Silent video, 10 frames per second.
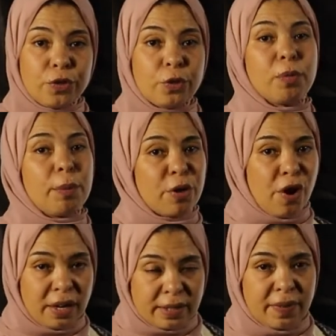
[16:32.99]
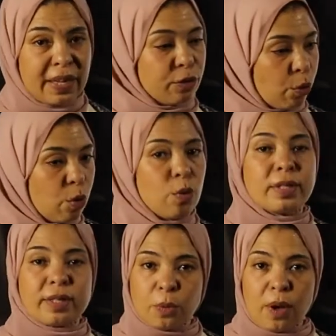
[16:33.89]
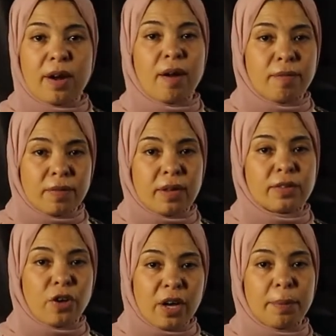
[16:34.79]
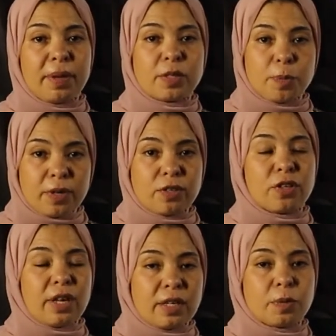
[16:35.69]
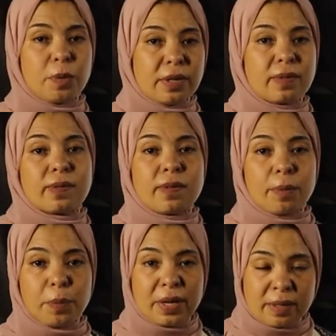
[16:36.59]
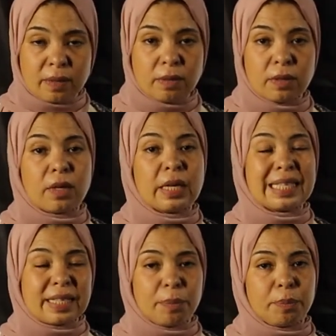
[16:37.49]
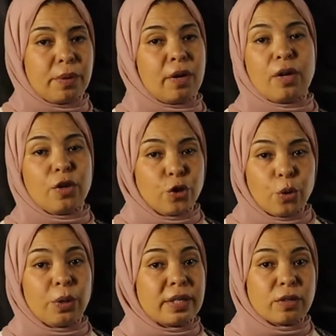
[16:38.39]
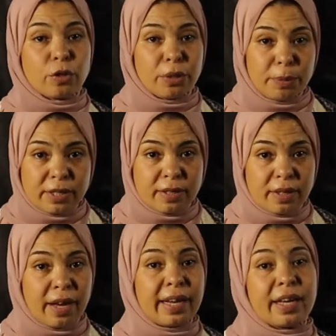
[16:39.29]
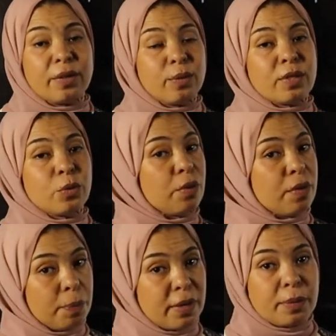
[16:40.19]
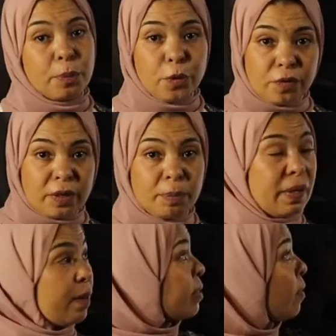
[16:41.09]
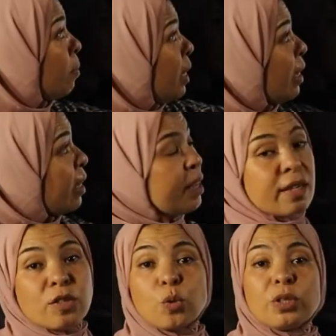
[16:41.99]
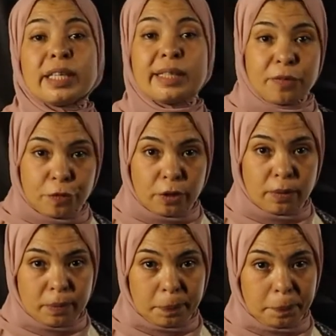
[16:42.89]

you memorized that always is one of the time expression expresses the present simple. No, it's not a must. I can use it with the present perfect because the meaning here is totally different.